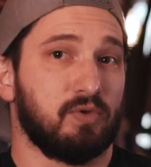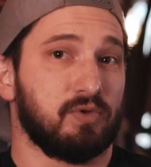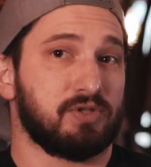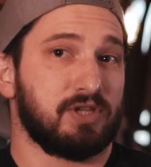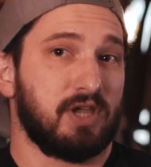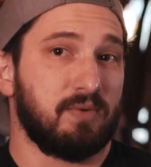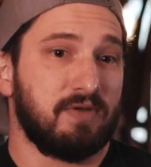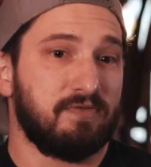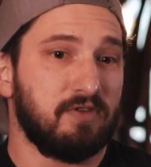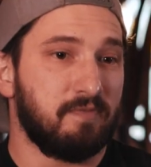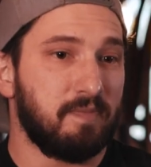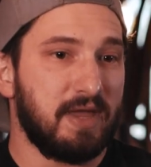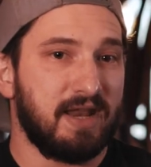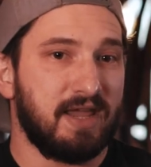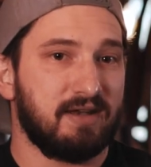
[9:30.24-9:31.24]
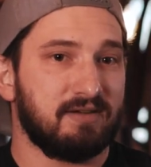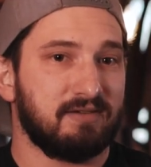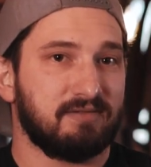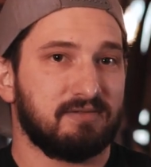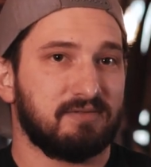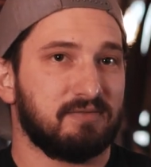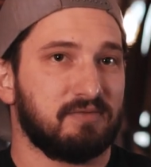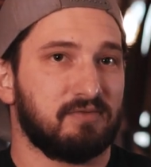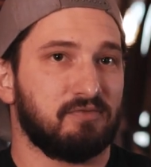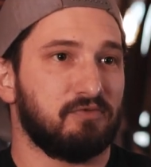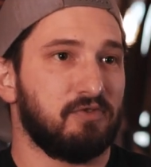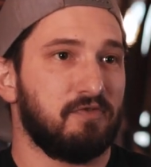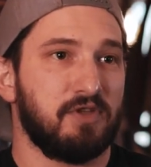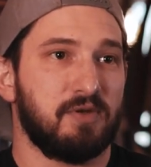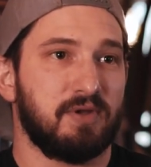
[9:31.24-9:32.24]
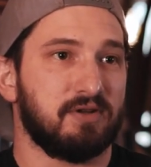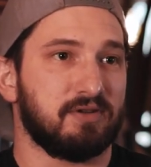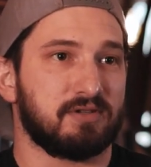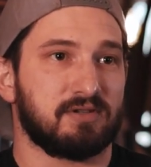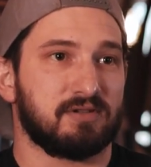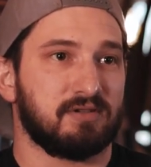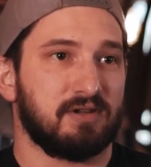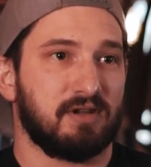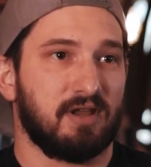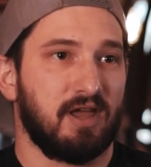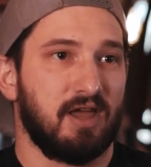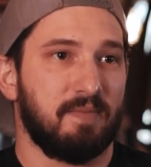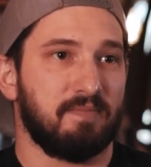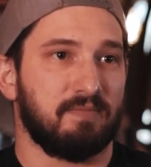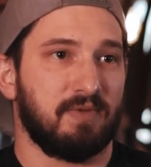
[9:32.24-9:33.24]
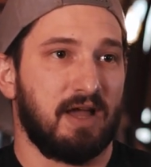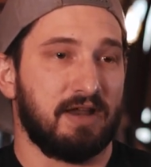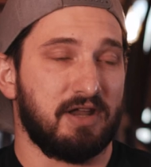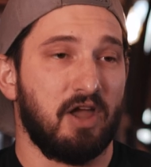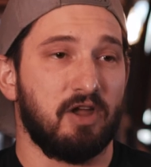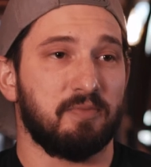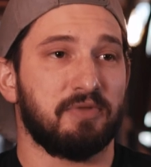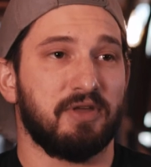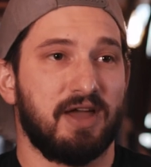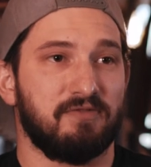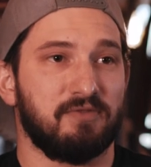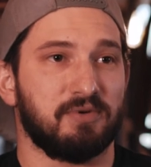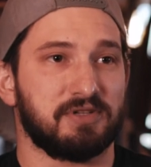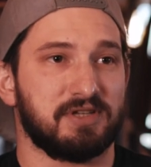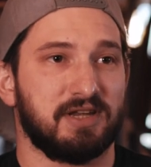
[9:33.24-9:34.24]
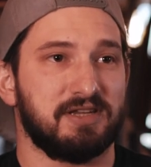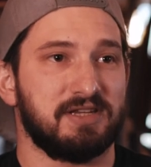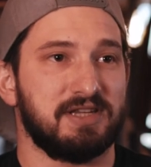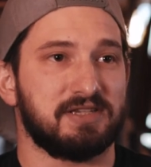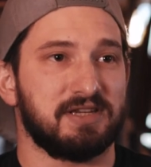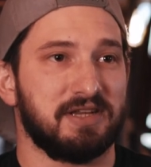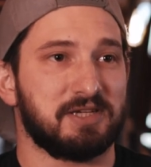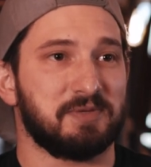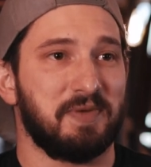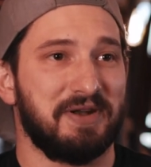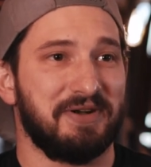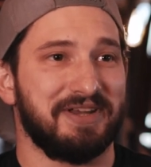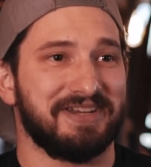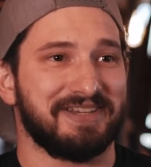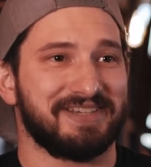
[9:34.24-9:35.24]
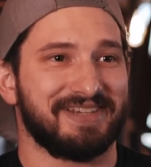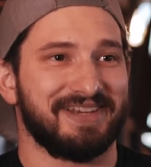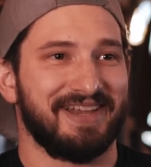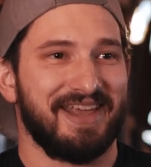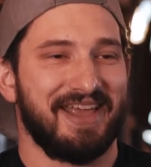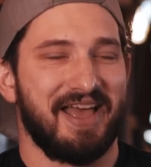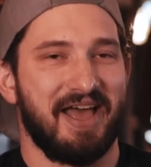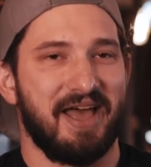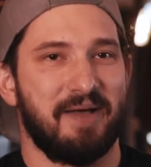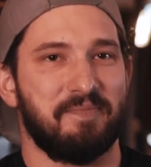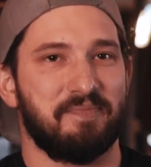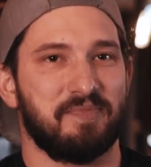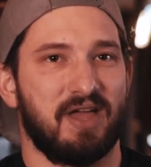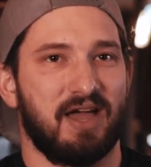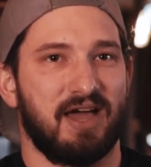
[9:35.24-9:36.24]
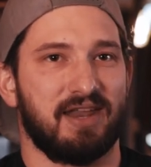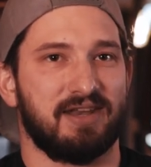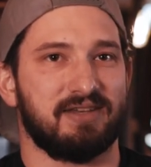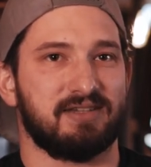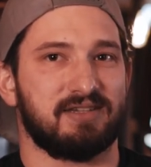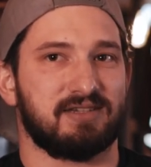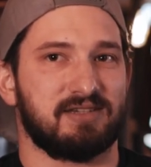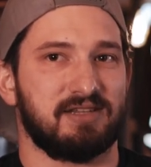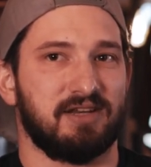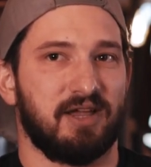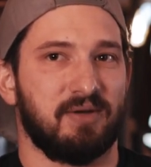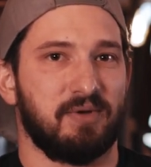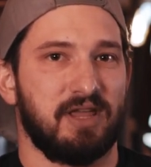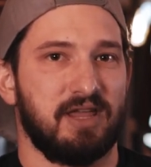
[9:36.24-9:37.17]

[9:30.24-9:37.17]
Also, if you've been in, reviewing us. I'd hope that everyone's had a decent experience, and you know,